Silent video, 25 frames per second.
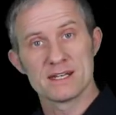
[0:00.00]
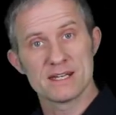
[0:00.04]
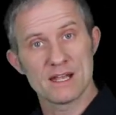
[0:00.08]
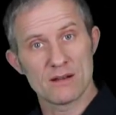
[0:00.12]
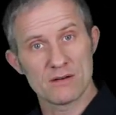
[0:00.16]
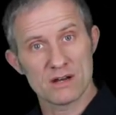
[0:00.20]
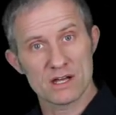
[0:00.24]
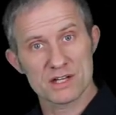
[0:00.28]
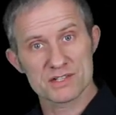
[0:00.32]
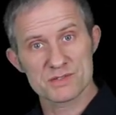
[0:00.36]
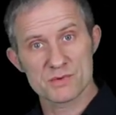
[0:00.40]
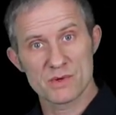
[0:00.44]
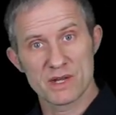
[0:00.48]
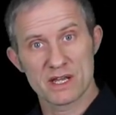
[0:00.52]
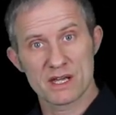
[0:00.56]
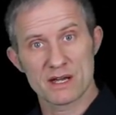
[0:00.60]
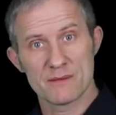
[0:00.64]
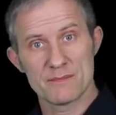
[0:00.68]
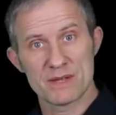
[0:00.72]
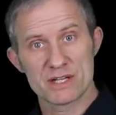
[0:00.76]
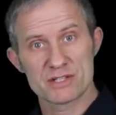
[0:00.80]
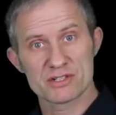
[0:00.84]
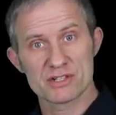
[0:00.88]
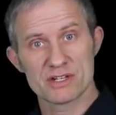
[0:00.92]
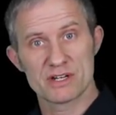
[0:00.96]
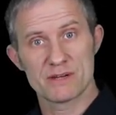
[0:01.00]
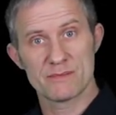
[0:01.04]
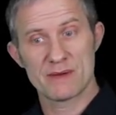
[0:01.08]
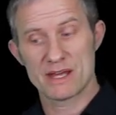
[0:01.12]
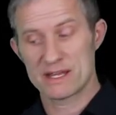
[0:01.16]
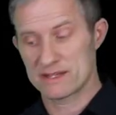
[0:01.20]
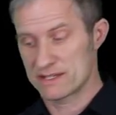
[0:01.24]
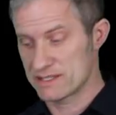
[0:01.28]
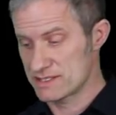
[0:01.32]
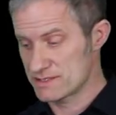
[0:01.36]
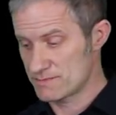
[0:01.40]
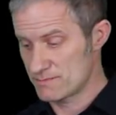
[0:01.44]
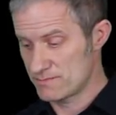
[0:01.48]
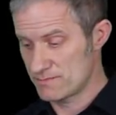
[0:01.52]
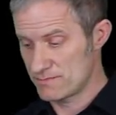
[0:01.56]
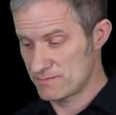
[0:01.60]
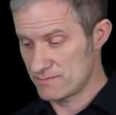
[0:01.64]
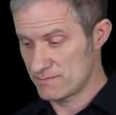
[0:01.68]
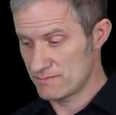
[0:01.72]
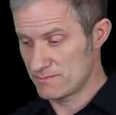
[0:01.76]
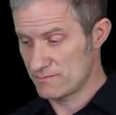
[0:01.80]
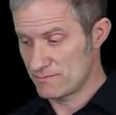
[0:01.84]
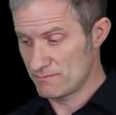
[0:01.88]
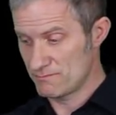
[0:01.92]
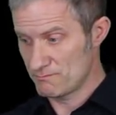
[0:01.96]
Now, last week I mentioned about this
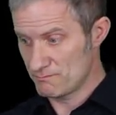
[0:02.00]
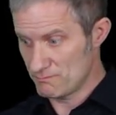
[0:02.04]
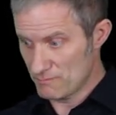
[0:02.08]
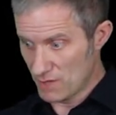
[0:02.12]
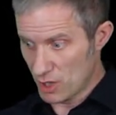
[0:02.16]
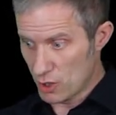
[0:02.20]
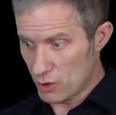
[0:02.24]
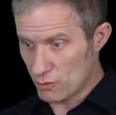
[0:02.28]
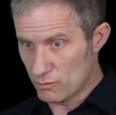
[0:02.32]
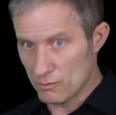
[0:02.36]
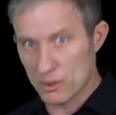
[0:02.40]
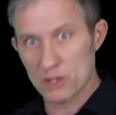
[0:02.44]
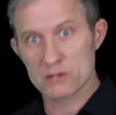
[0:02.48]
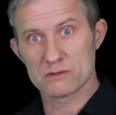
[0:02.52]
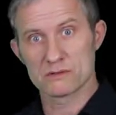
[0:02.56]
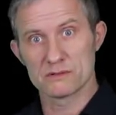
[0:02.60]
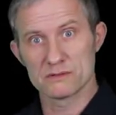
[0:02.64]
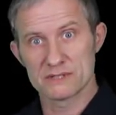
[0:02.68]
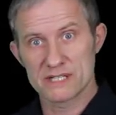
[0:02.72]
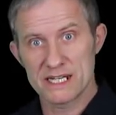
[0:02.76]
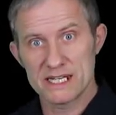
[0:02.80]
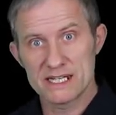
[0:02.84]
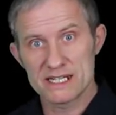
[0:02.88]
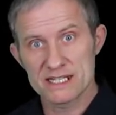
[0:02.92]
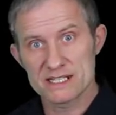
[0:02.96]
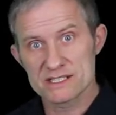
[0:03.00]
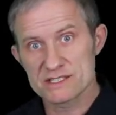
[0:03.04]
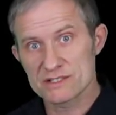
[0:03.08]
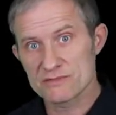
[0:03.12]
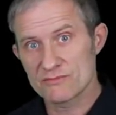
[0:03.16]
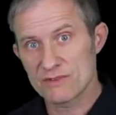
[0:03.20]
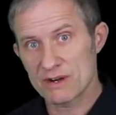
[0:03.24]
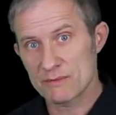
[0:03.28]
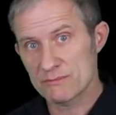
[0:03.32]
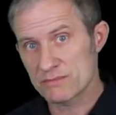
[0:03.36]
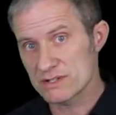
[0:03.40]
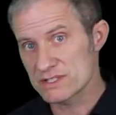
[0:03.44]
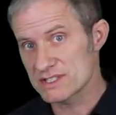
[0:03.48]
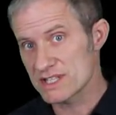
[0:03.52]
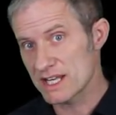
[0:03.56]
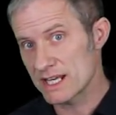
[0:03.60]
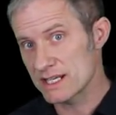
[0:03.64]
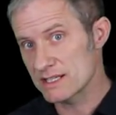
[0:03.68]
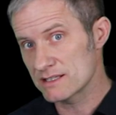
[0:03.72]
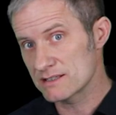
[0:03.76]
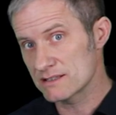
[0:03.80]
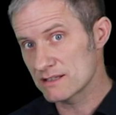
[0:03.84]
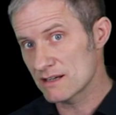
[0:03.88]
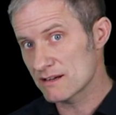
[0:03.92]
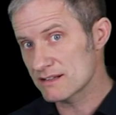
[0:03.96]
whole model leading to
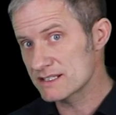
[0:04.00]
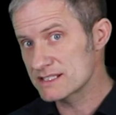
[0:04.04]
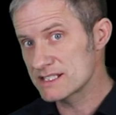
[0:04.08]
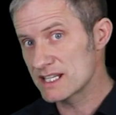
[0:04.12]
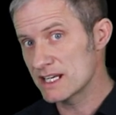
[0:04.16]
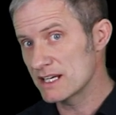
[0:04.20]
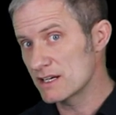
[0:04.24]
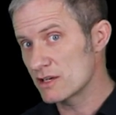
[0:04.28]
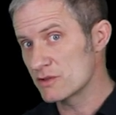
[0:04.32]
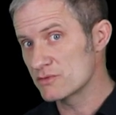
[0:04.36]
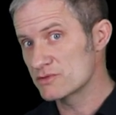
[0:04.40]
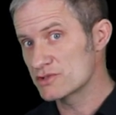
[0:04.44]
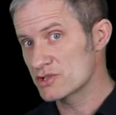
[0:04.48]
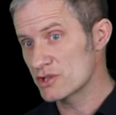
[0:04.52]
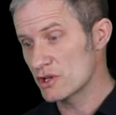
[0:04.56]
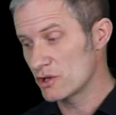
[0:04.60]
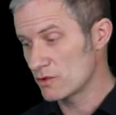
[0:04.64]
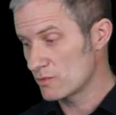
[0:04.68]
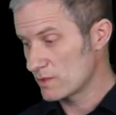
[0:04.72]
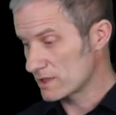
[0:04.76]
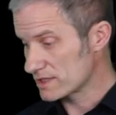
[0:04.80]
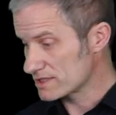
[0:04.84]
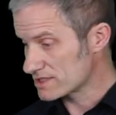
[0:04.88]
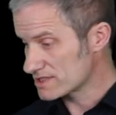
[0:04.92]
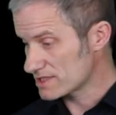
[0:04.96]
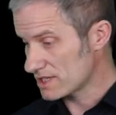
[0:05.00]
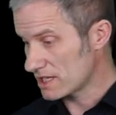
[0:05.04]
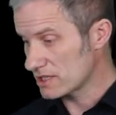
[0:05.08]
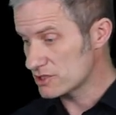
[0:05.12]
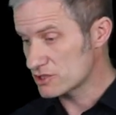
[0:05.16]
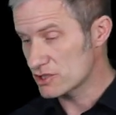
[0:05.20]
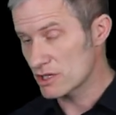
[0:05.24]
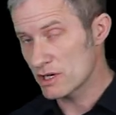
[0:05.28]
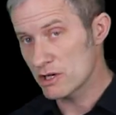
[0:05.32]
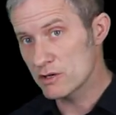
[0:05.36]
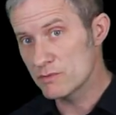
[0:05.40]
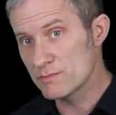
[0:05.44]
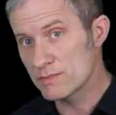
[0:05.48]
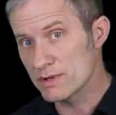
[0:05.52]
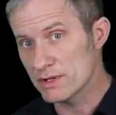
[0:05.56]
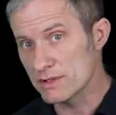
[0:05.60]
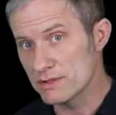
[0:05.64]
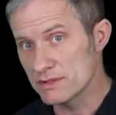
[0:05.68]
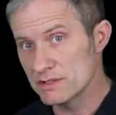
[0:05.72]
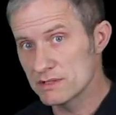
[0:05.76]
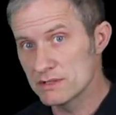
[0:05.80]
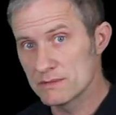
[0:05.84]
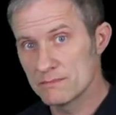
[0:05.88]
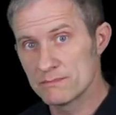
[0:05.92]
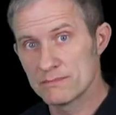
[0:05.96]
represent 1902 when the station
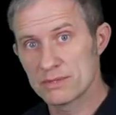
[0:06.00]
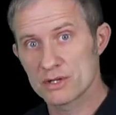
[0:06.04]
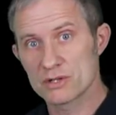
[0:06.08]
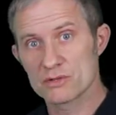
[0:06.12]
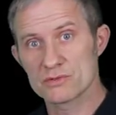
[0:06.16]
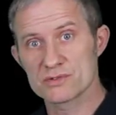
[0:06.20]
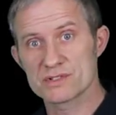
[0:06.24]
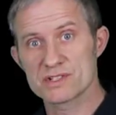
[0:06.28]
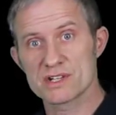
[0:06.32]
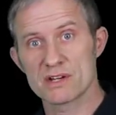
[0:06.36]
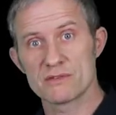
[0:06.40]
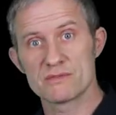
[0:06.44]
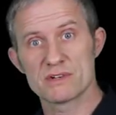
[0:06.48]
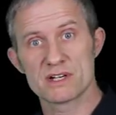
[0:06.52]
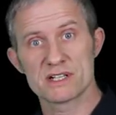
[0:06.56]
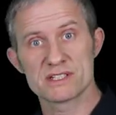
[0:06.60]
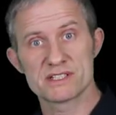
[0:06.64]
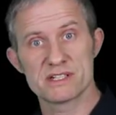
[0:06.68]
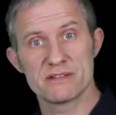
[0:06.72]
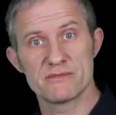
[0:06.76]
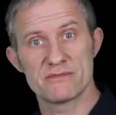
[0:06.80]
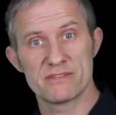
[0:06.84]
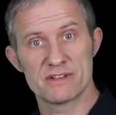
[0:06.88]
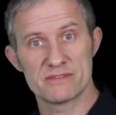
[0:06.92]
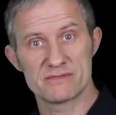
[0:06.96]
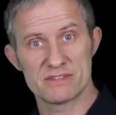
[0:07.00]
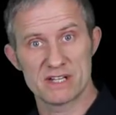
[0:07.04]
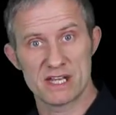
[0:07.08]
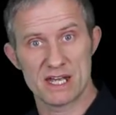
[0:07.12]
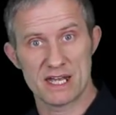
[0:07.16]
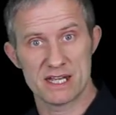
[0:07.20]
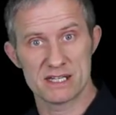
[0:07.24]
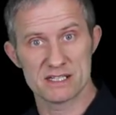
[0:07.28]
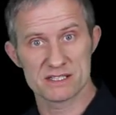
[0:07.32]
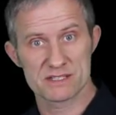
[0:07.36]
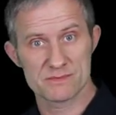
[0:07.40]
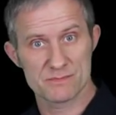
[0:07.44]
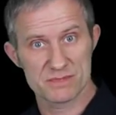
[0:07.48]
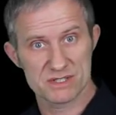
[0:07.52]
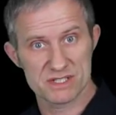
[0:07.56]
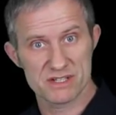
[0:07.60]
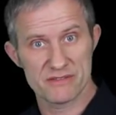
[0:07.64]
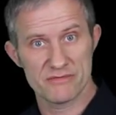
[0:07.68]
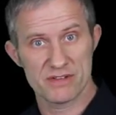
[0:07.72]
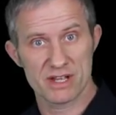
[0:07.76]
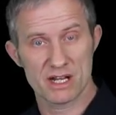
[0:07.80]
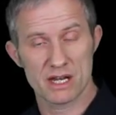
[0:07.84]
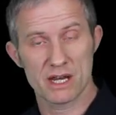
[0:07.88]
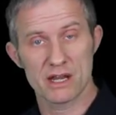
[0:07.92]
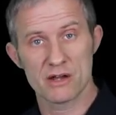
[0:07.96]
opened, but also 1958,
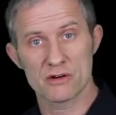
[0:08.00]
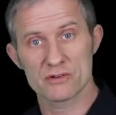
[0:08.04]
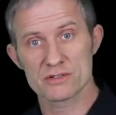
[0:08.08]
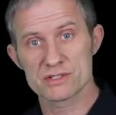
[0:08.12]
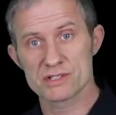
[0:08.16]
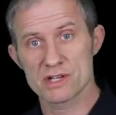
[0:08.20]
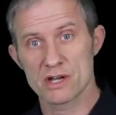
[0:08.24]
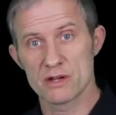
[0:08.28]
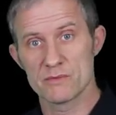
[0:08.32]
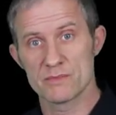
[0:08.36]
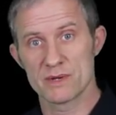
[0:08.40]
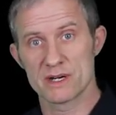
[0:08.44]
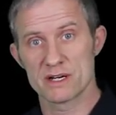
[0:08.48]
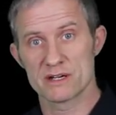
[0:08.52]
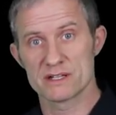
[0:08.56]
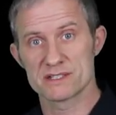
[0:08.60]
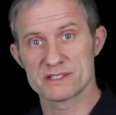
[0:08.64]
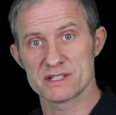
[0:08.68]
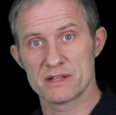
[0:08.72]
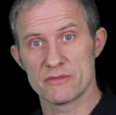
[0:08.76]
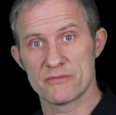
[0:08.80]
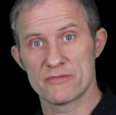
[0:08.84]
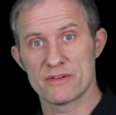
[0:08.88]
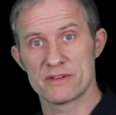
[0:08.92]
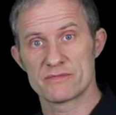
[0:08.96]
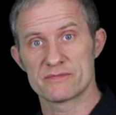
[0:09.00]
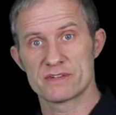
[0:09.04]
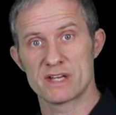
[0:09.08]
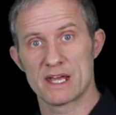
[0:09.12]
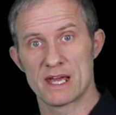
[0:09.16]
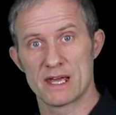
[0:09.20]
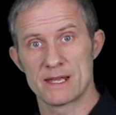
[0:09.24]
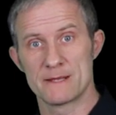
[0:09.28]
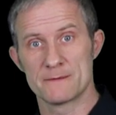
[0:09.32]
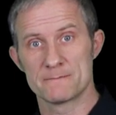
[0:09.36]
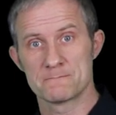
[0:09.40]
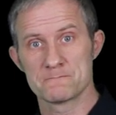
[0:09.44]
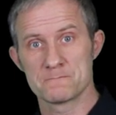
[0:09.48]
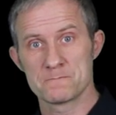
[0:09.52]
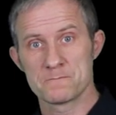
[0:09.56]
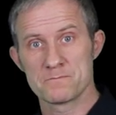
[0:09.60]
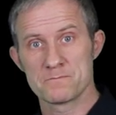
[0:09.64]
specifically October 1958.